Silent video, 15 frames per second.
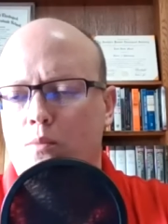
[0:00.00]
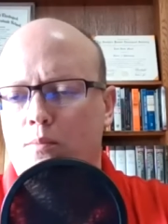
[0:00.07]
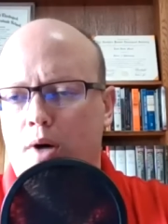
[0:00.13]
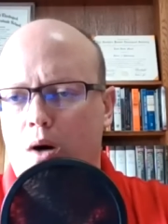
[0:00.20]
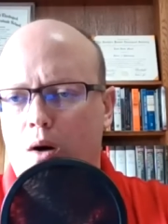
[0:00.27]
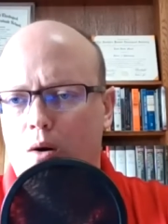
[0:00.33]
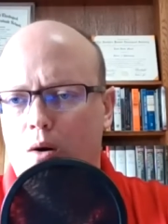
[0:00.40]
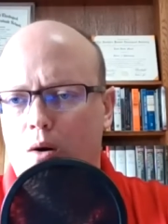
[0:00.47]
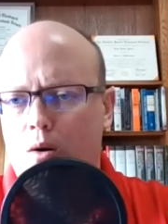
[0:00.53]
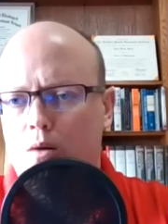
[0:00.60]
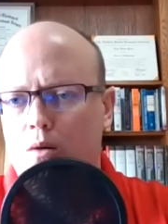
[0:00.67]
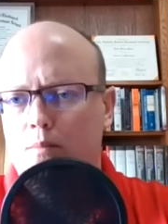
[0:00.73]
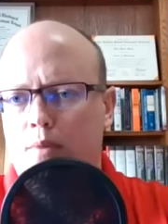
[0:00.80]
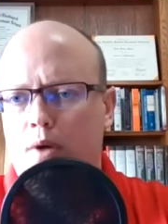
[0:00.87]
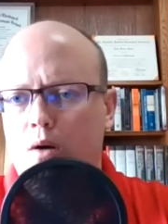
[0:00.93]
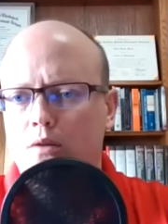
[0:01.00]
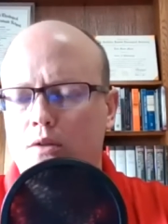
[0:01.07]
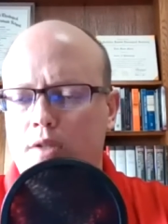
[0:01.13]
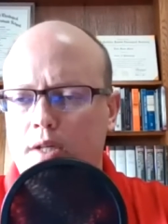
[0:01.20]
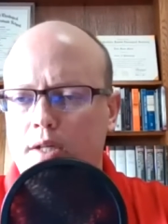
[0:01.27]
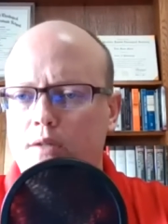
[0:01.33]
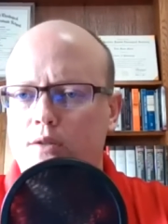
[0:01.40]
Paul Paul
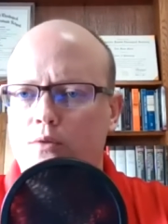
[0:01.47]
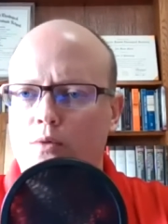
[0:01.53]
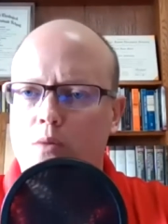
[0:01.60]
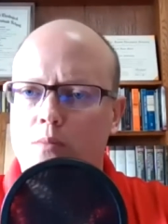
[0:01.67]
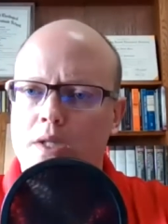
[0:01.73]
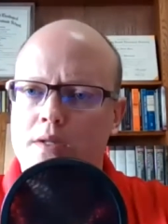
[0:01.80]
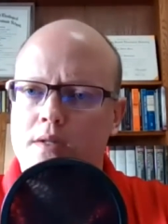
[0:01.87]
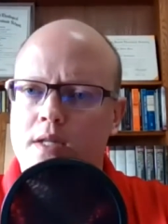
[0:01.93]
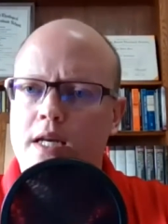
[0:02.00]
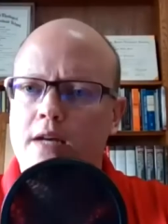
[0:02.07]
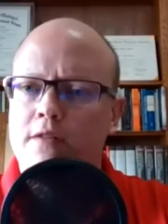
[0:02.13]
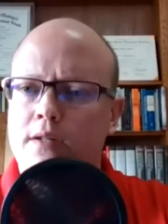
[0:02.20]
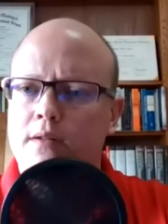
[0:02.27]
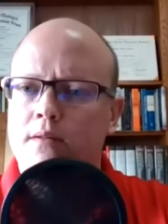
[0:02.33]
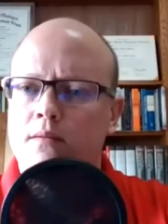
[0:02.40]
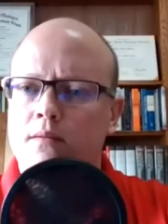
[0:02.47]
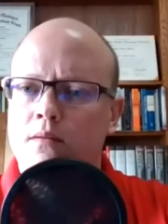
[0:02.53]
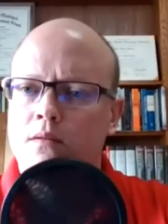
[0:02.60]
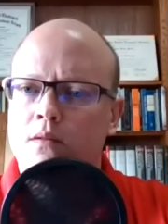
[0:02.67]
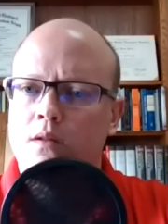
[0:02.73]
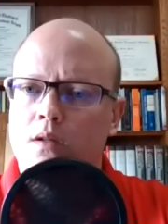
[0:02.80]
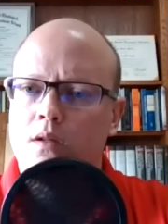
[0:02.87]
says in Romans seven
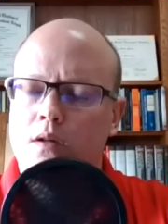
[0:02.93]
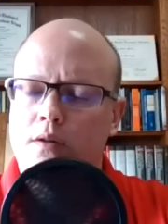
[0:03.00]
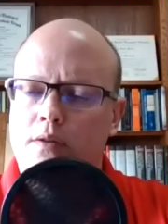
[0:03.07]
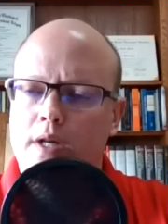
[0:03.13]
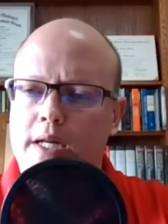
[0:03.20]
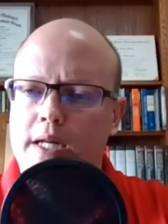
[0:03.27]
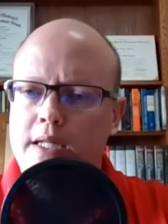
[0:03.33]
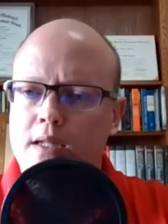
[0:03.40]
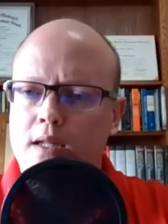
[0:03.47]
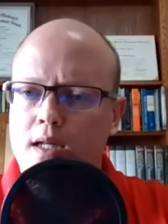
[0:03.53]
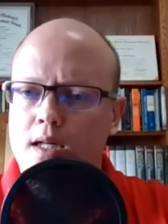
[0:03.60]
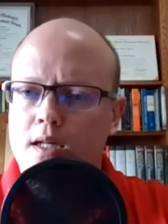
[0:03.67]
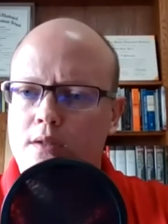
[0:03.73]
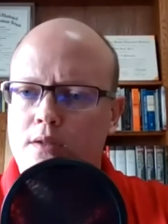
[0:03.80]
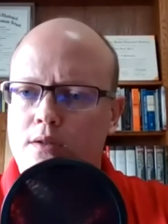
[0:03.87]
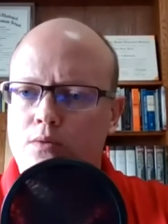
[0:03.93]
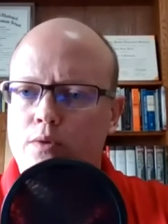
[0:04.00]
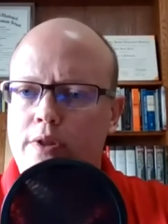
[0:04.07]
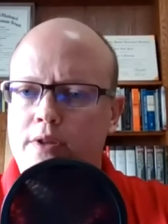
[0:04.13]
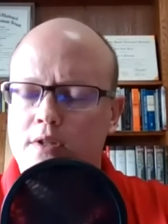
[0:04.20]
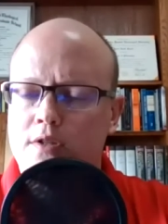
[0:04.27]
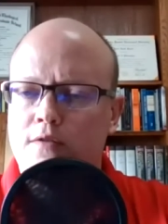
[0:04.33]
that he lusts
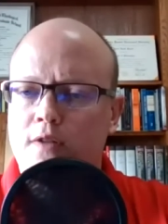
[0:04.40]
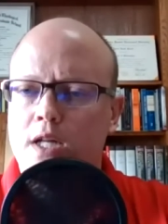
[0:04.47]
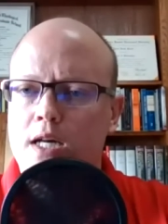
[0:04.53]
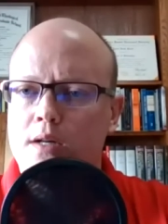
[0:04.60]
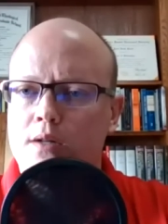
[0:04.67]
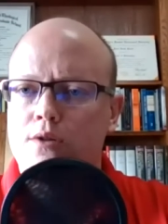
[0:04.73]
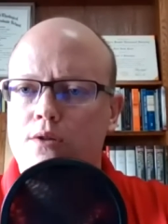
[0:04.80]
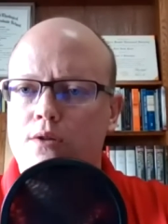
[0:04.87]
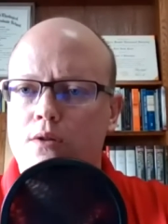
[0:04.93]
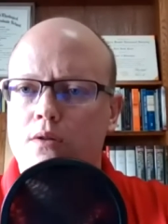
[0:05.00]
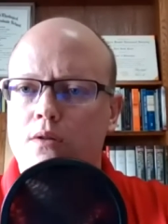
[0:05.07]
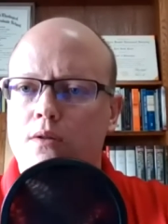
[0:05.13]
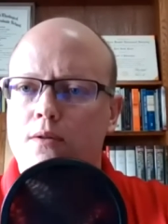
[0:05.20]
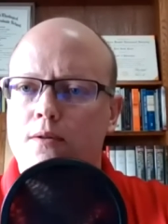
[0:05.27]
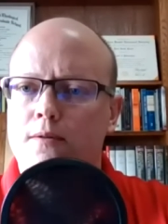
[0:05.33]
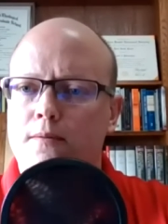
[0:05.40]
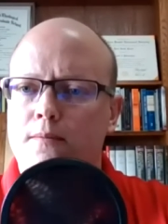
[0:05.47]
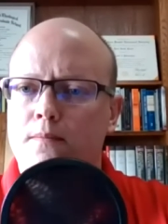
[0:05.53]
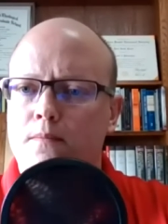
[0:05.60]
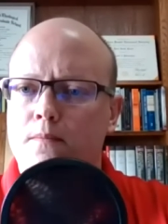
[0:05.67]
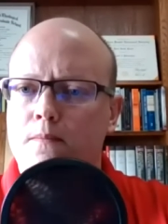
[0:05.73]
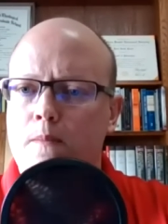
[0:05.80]
with his flesh.
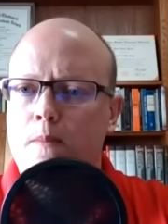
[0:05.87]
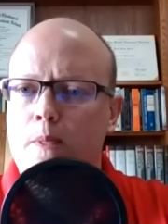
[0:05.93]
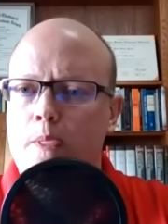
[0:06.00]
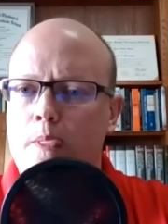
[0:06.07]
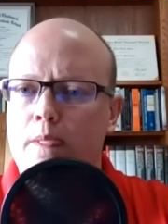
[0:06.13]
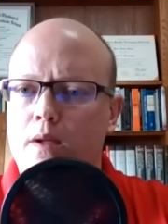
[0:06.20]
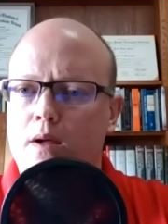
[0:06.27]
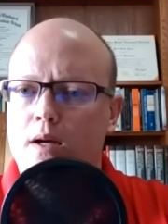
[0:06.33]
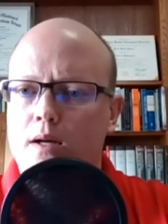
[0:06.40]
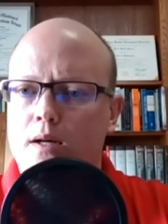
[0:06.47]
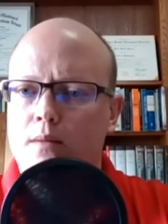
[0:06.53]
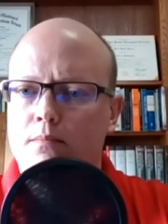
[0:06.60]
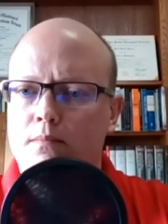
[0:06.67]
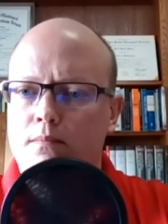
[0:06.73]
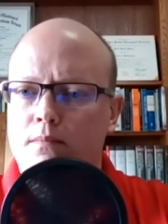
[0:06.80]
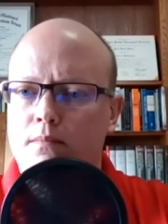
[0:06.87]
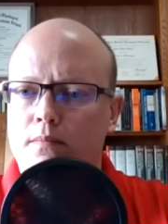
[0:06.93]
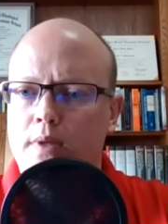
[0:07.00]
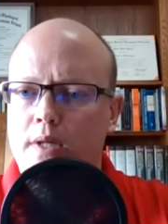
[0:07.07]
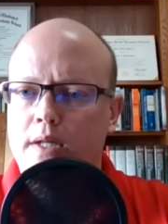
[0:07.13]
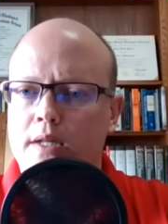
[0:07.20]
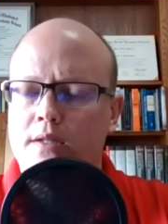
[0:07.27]
Um,
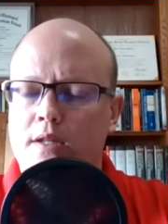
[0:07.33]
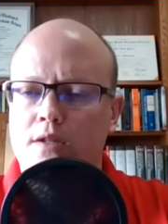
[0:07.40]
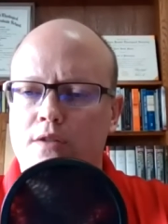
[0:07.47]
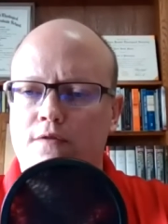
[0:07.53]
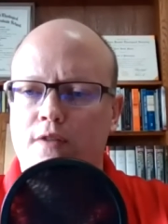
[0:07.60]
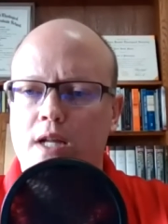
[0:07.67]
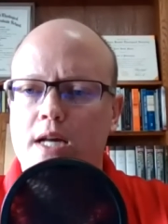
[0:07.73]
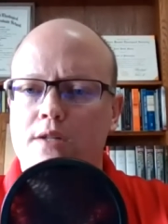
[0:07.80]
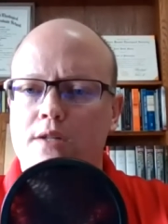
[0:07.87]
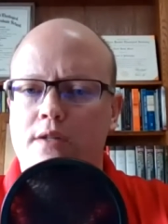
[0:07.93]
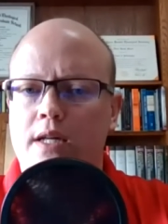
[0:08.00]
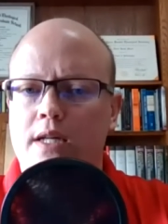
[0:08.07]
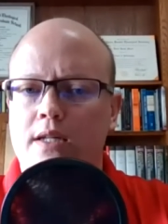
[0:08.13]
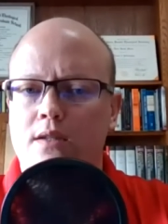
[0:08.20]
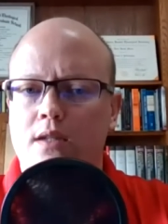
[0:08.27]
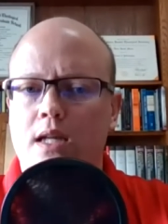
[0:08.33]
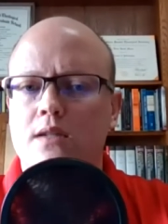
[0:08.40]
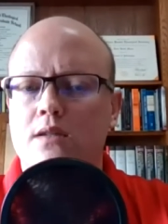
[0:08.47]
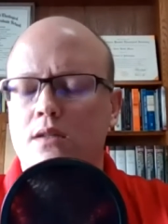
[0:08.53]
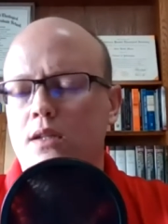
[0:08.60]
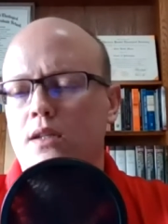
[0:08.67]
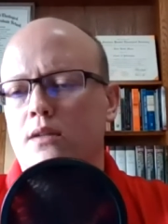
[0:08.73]
it is his flesh that is
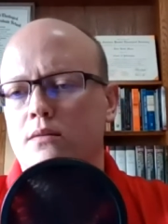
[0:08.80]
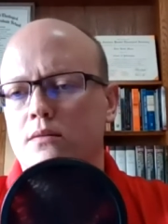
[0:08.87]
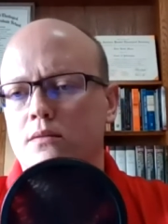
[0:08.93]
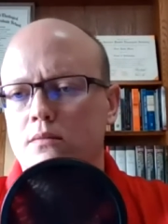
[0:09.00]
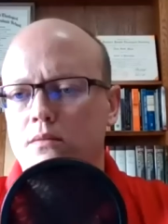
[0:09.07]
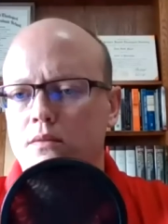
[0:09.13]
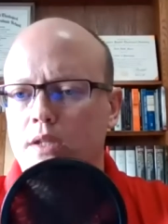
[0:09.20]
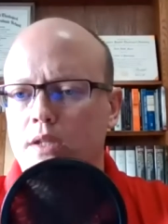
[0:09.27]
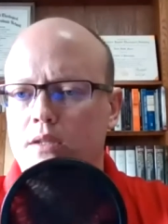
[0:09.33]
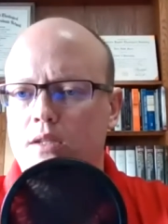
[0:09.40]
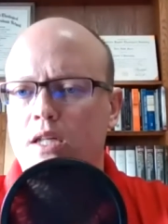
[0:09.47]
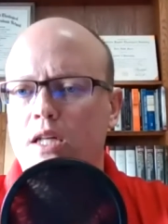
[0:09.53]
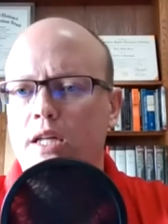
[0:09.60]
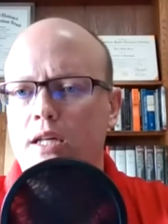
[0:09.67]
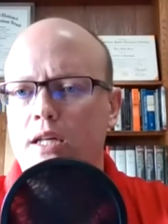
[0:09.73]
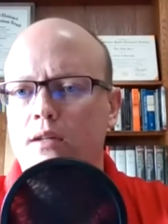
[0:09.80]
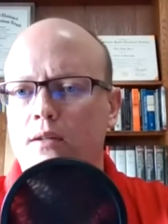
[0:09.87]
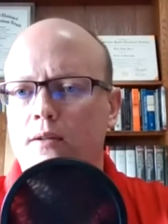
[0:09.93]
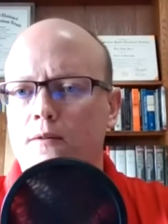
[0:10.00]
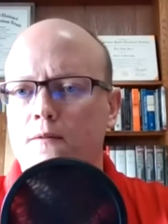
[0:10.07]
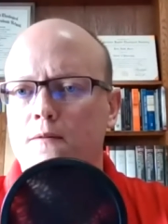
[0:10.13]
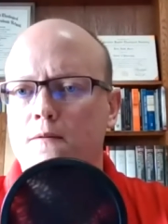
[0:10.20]
lusting. It's sinning.
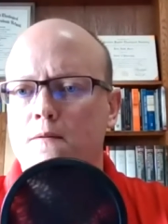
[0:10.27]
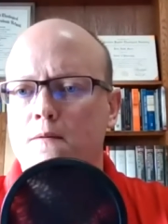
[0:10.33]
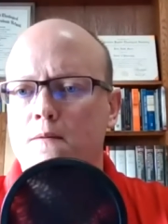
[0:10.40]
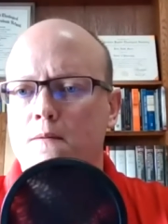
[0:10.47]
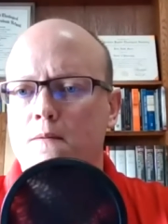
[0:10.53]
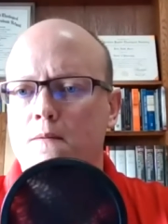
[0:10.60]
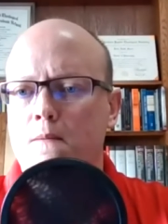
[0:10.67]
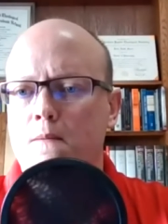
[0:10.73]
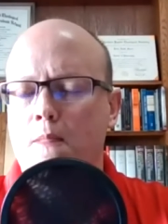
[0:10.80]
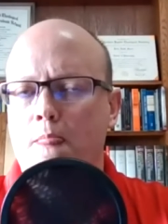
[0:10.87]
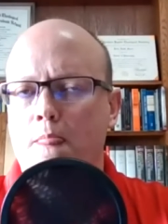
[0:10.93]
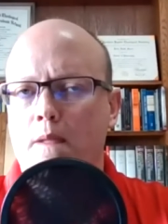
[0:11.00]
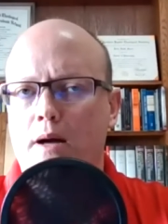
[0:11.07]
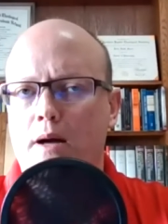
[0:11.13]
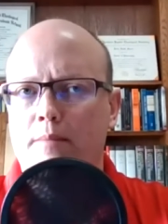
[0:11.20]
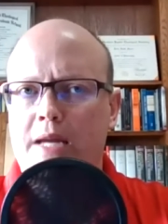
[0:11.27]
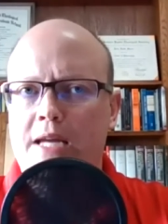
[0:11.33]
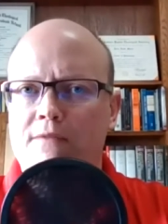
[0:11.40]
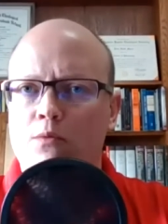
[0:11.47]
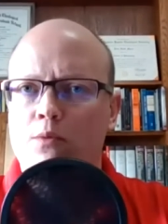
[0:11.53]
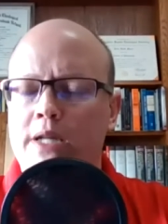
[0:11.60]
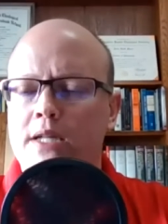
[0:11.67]
Um,
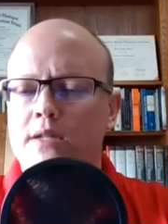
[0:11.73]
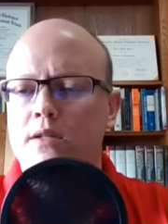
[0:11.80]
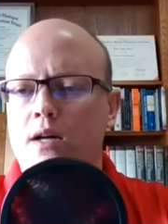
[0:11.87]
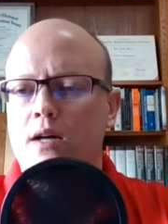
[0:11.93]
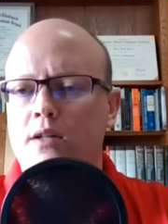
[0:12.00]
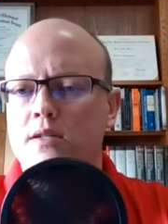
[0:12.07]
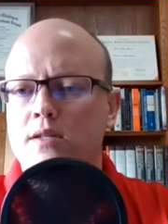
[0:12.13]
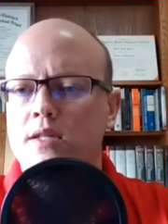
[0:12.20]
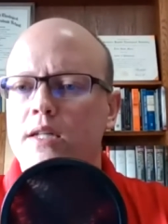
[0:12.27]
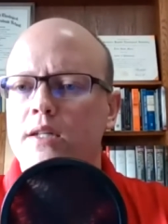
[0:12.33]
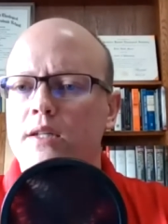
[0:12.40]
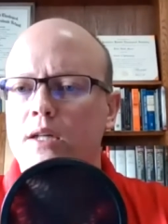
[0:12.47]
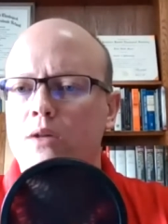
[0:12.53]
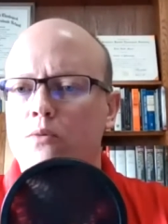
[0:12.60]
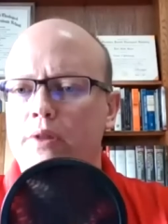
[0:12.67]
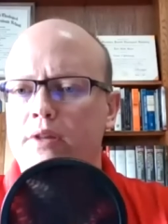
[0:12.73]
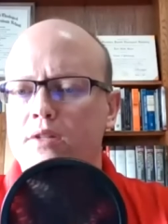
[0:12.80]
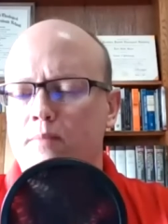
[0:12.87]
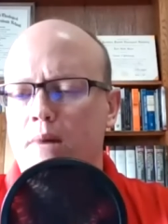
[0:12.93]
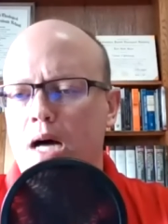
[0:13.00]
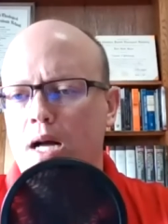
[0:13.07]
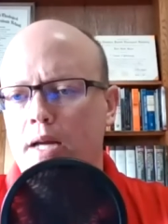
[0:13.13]
even when he's not consenting with his
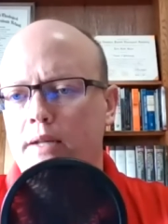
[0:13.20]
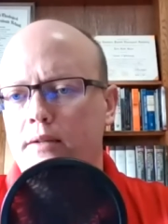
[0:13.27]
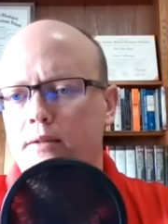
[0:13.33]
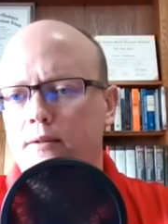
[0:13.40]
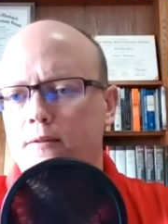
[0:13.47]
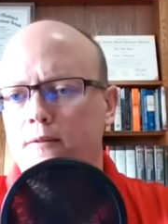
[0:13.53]
mind.